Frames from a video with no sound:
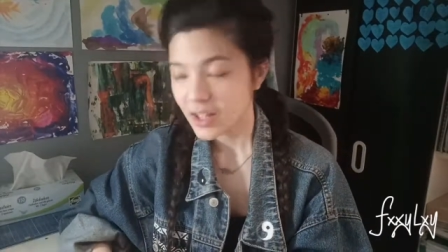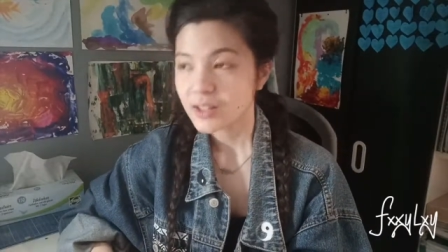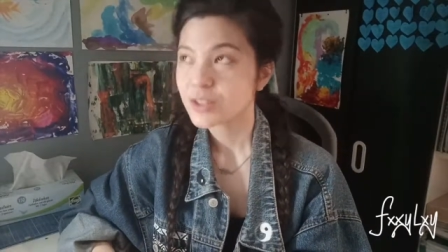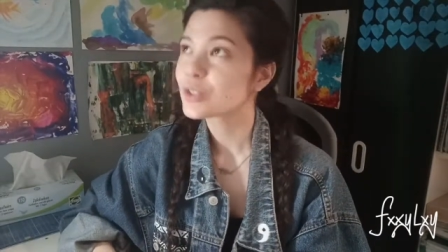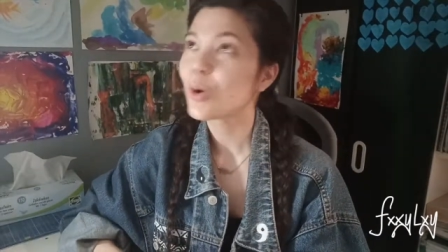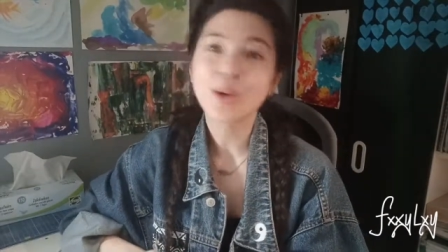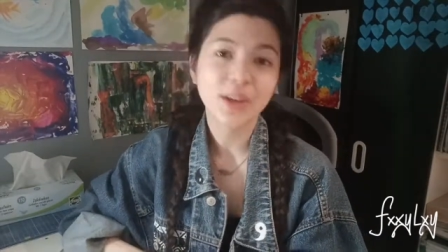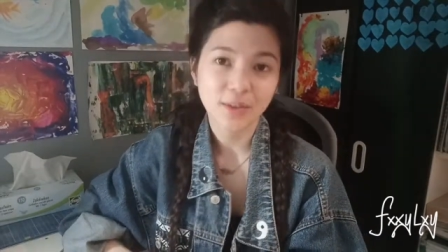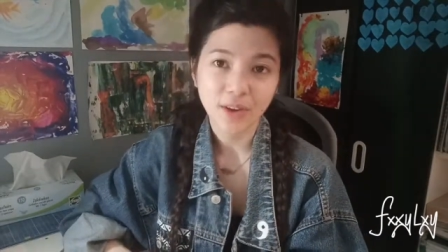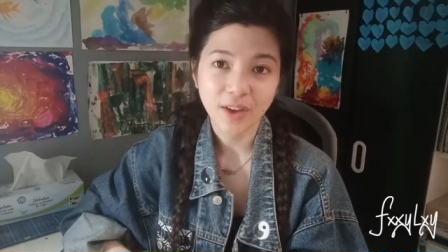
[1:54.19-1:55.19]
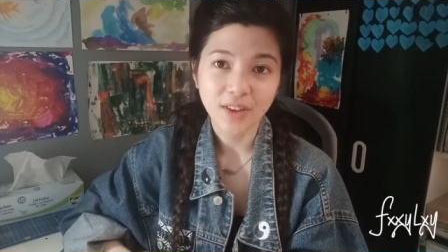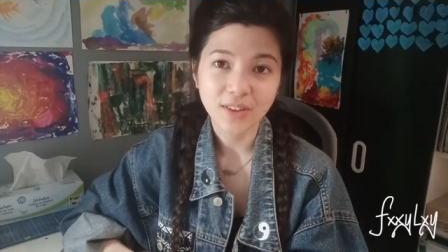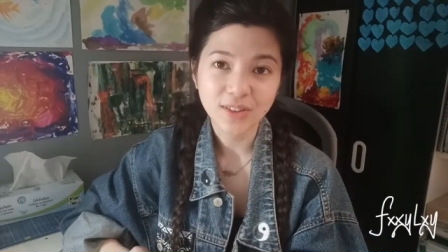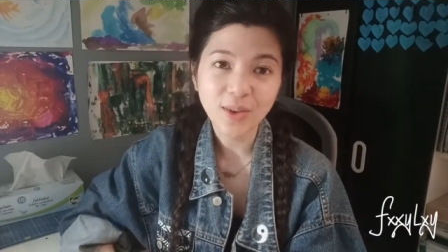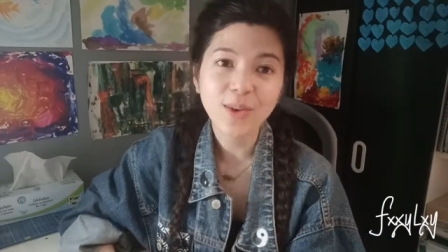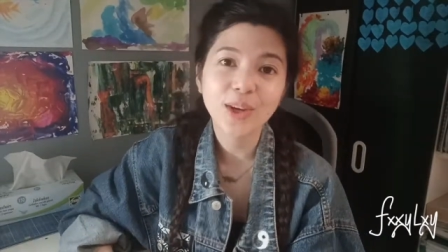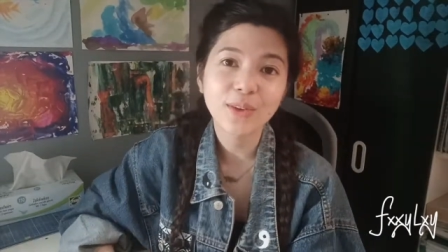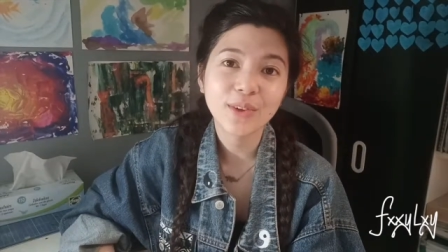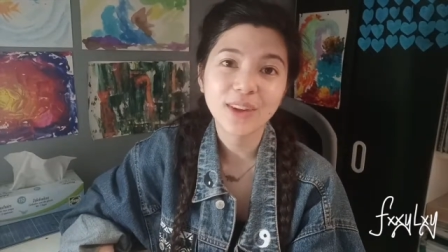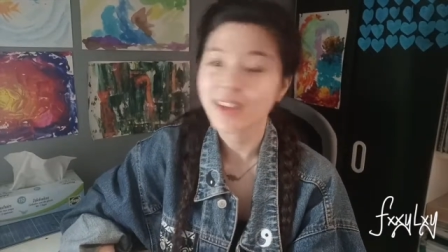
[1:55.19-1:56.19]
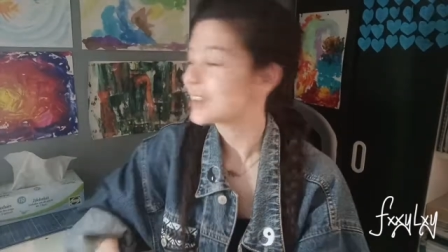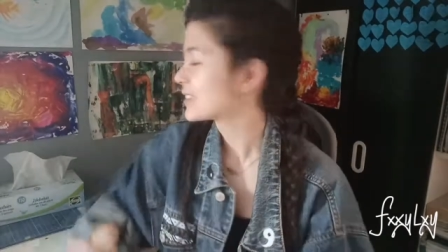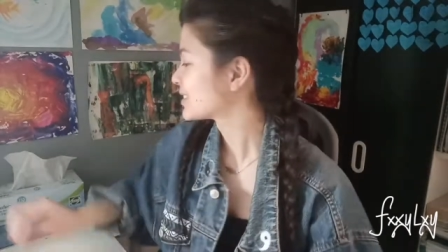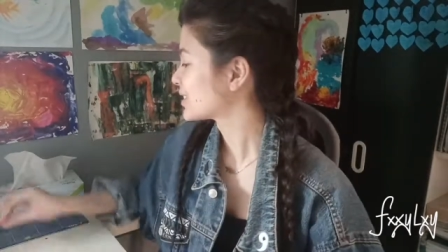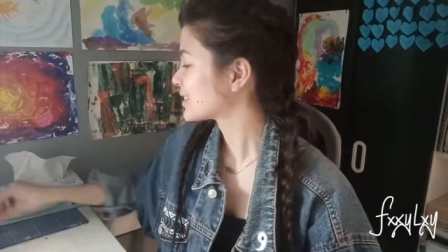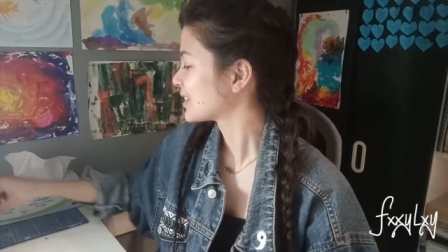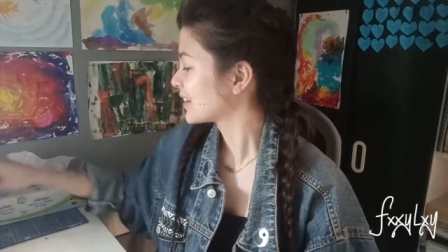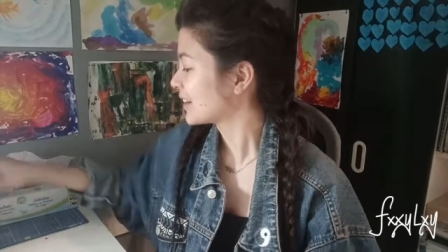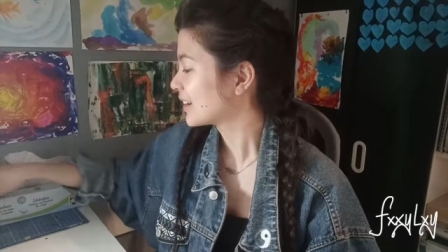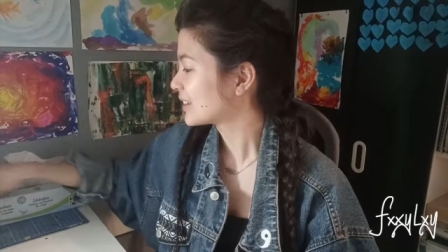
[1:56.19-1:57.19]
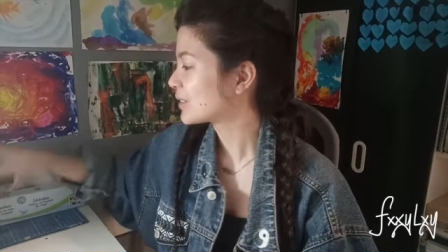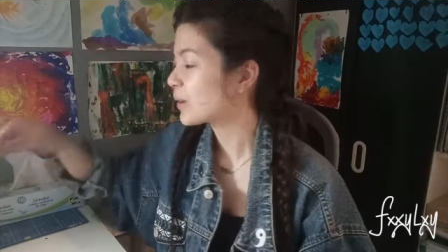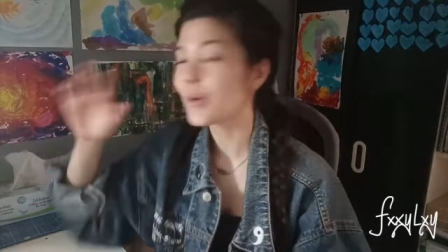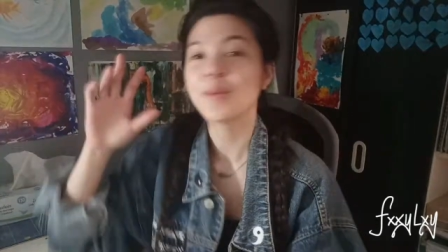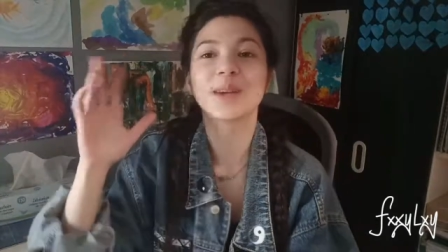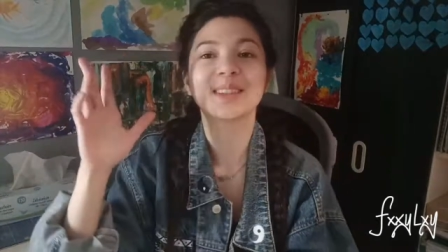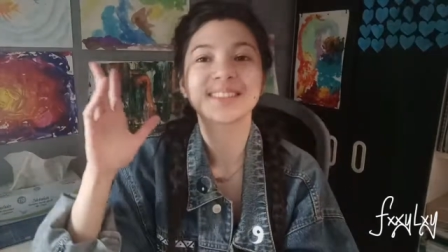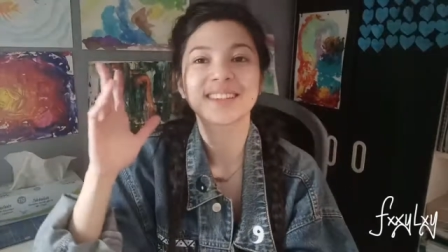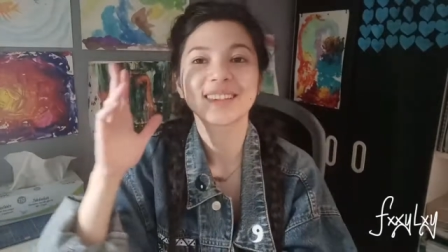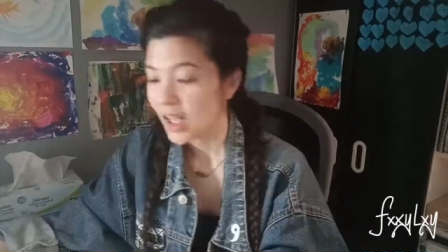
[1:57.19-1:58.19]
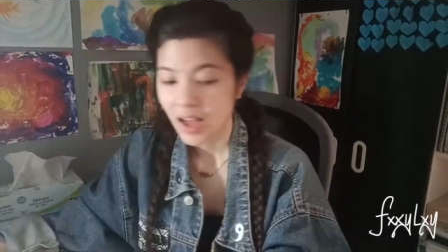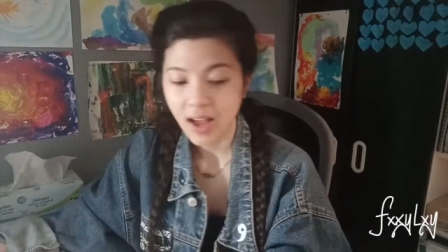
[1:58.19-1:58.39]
so giving so giving it's just like so amazing